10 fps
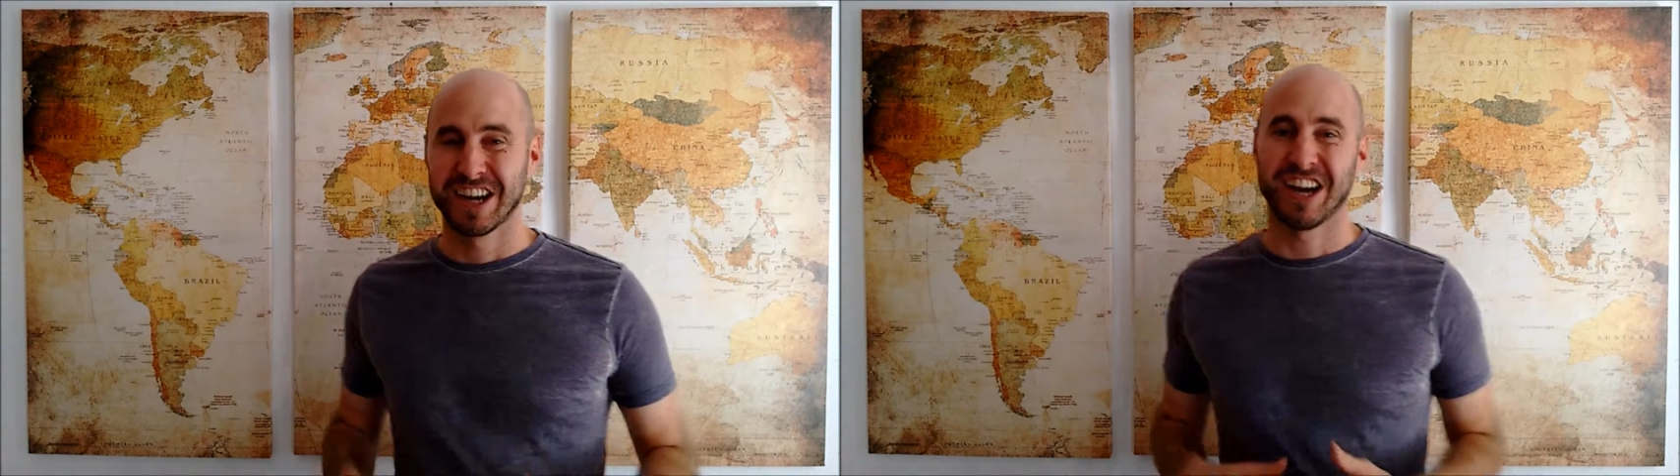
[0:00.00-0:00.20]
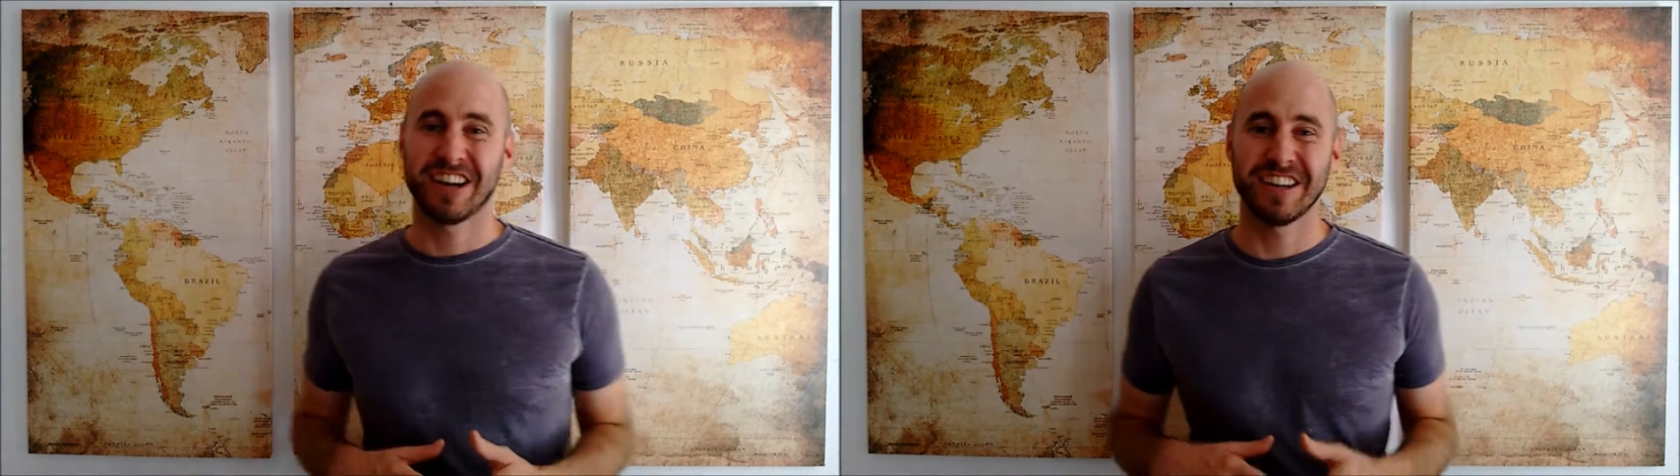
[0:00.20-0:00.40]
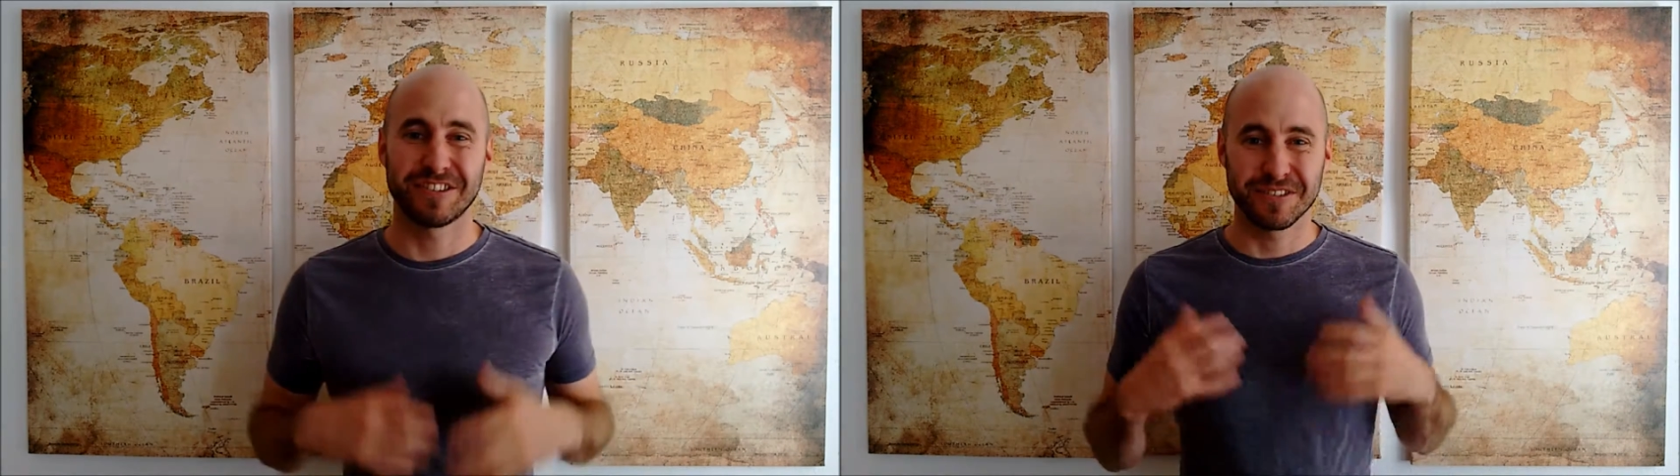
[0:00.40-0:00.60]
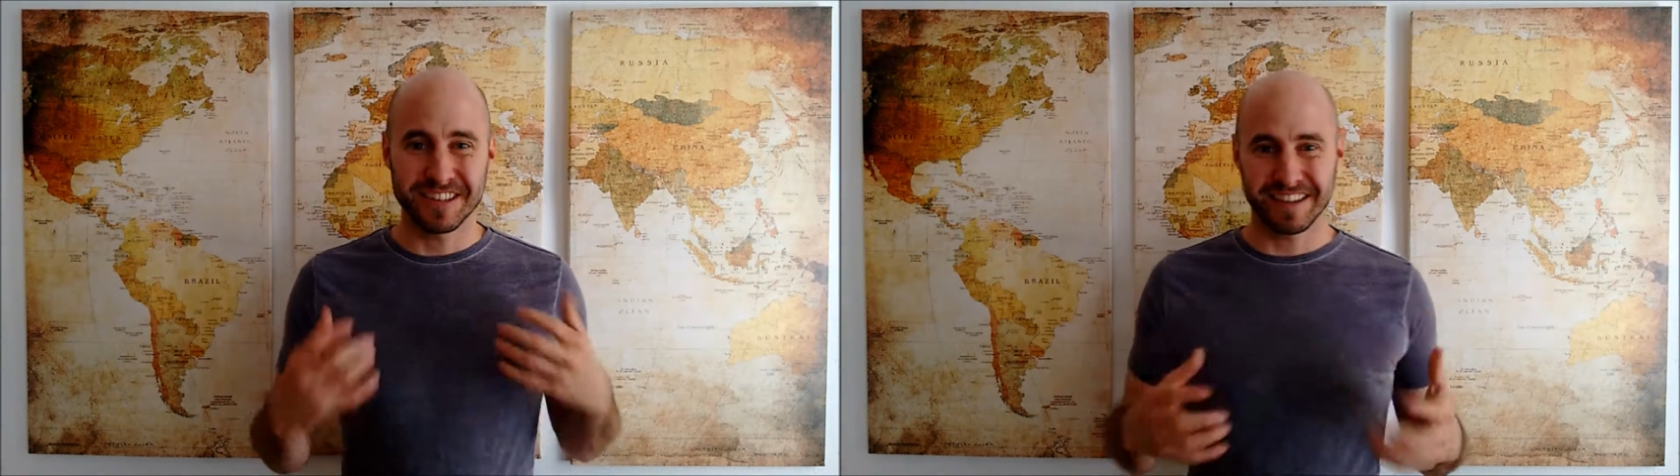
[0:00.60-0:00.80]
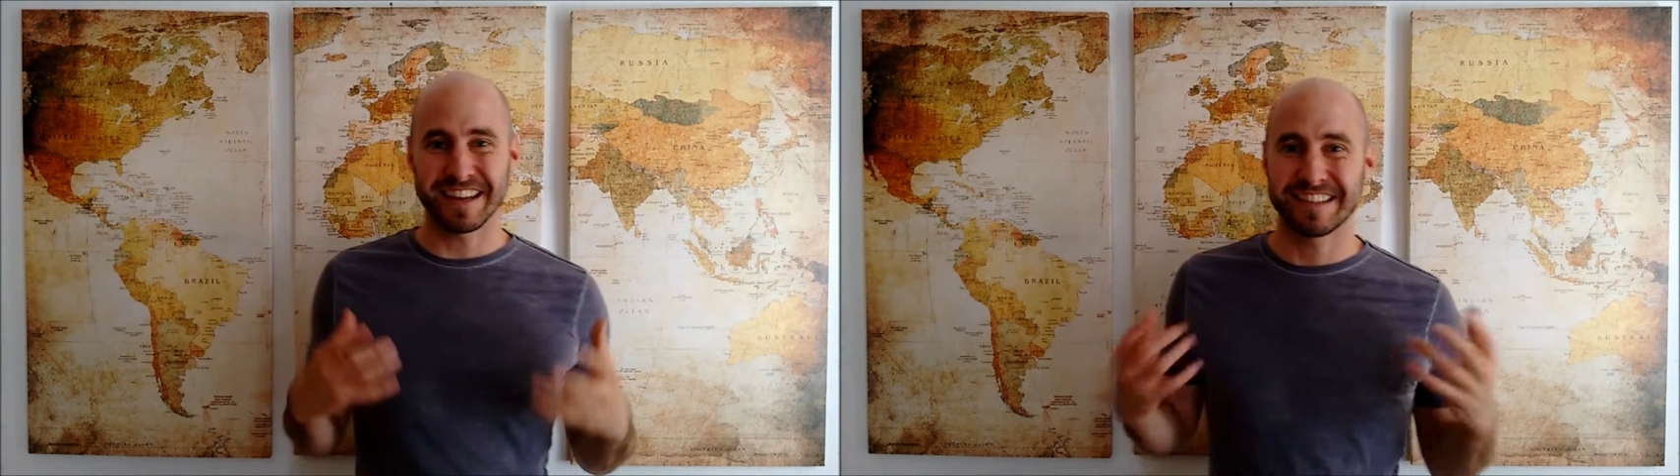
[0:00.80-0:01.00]
Alright, so
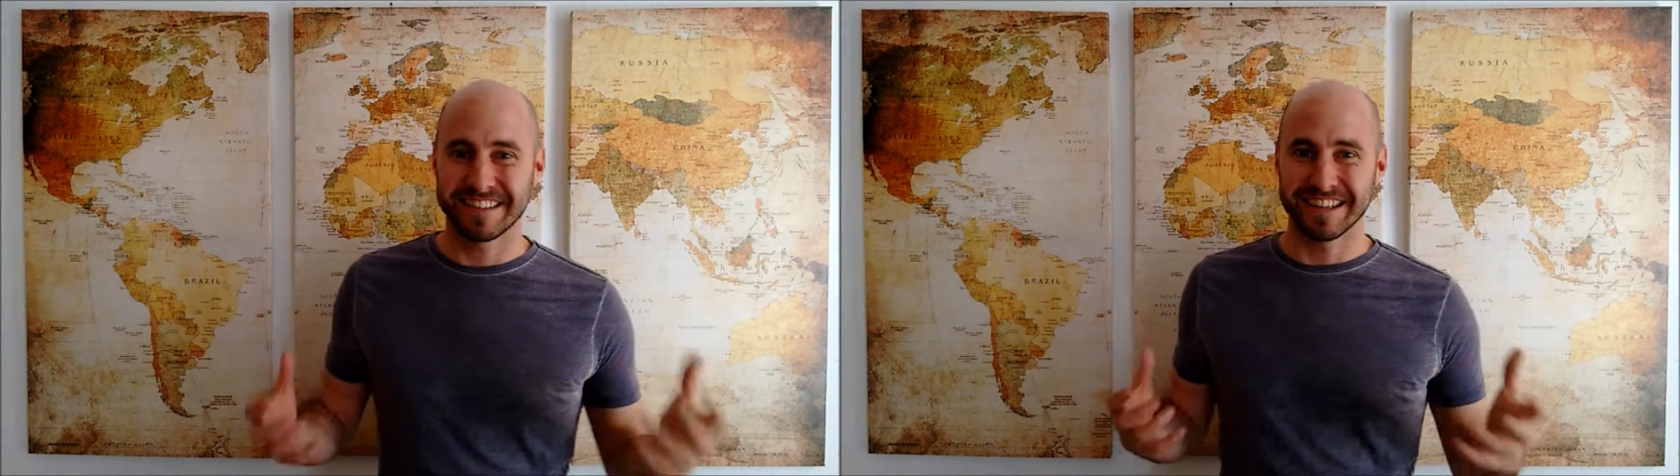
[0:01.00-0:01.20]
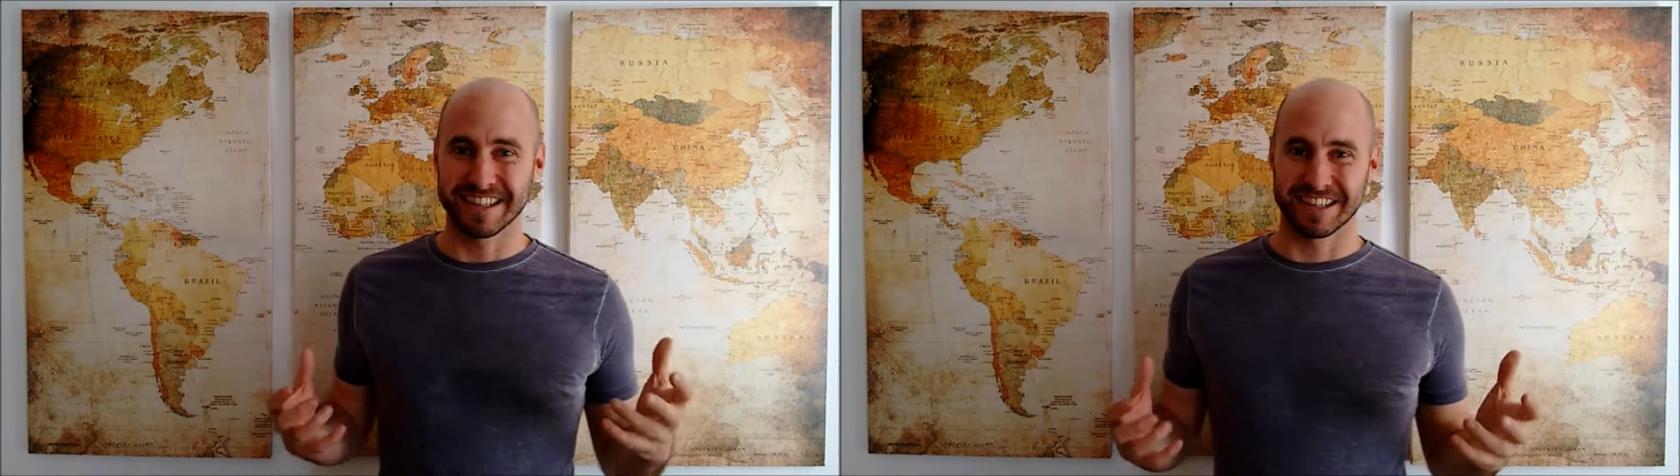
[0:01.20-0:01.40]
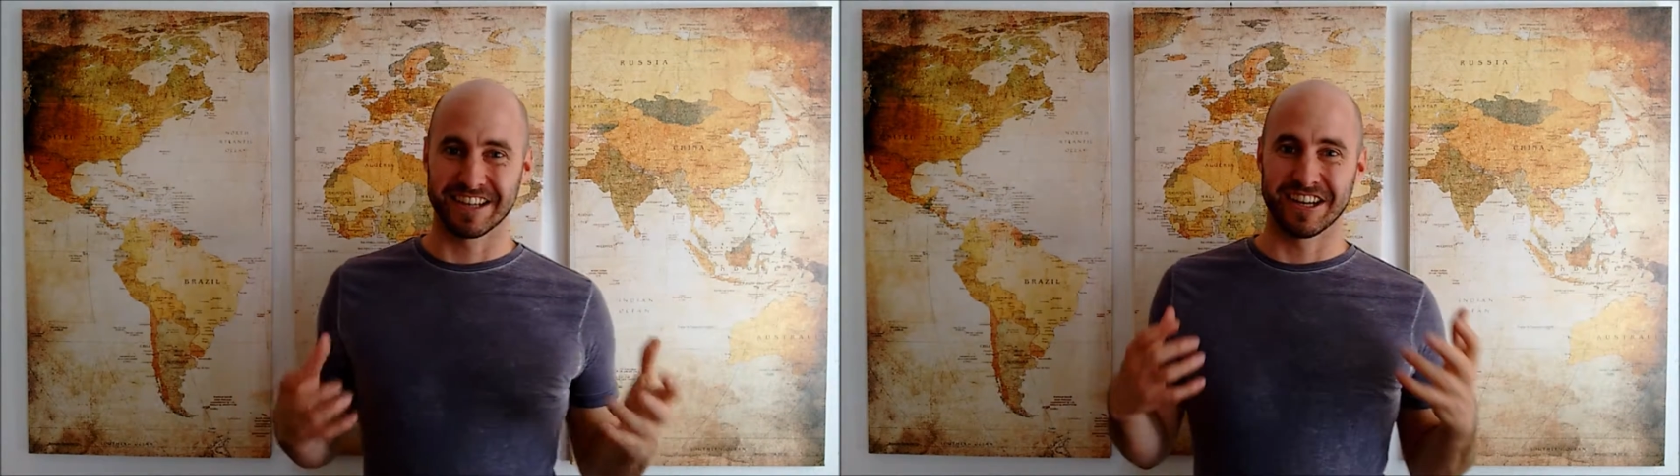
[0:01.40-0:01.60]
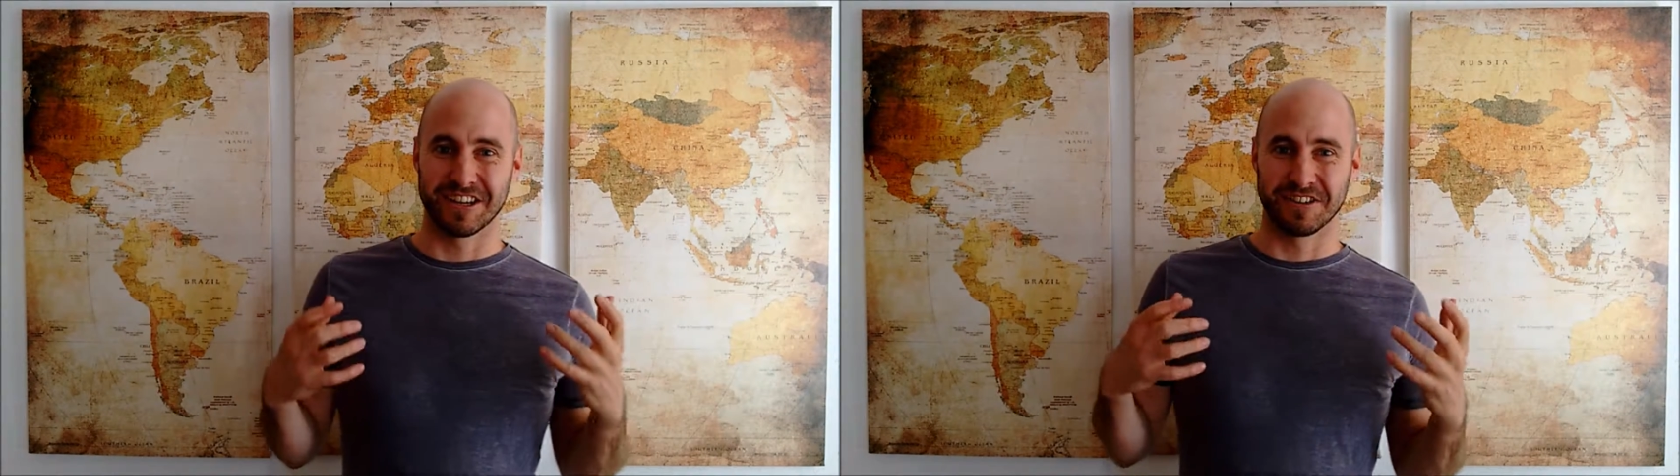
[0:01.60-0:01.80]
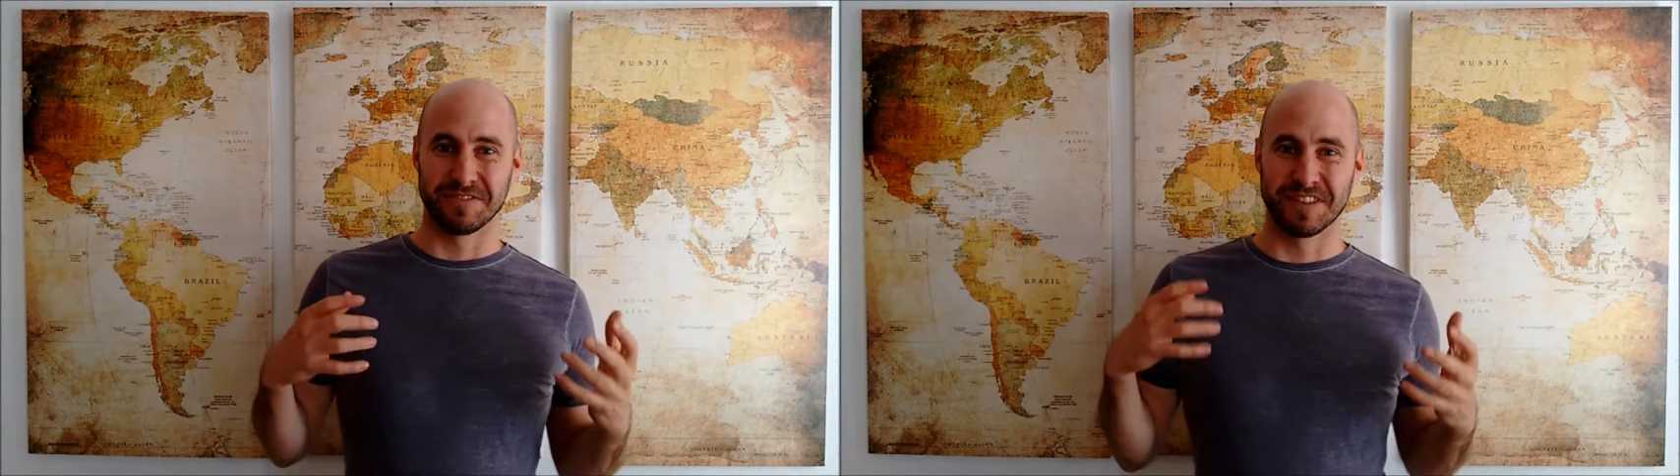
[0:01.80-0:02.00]
this idea
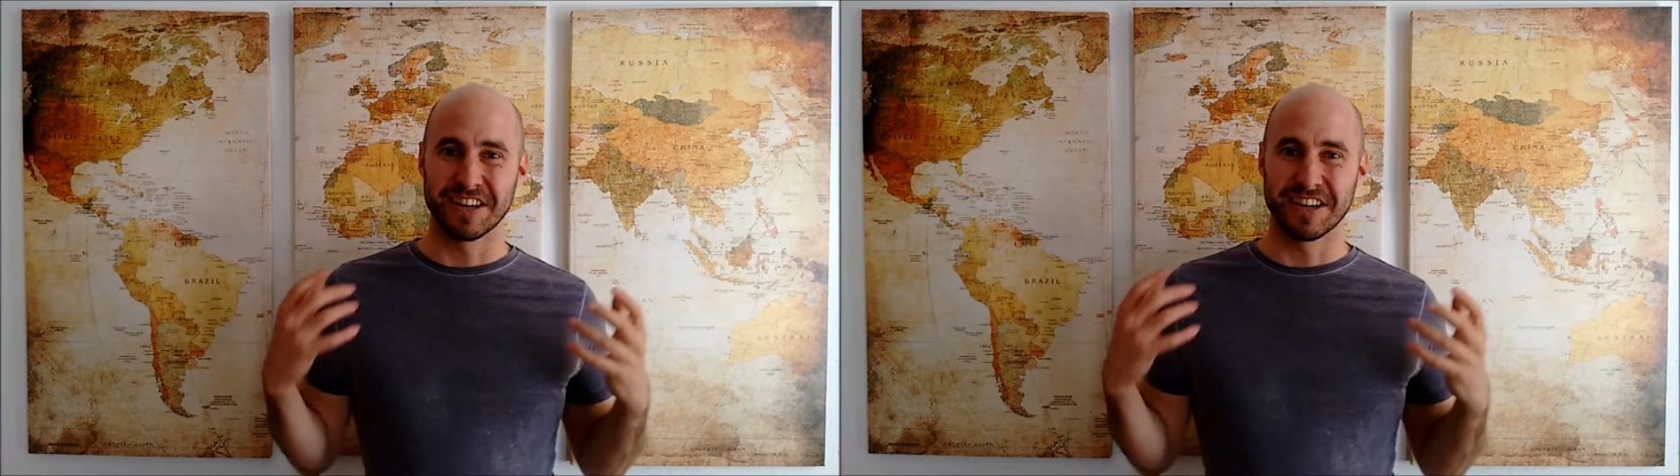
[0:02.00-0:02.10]
of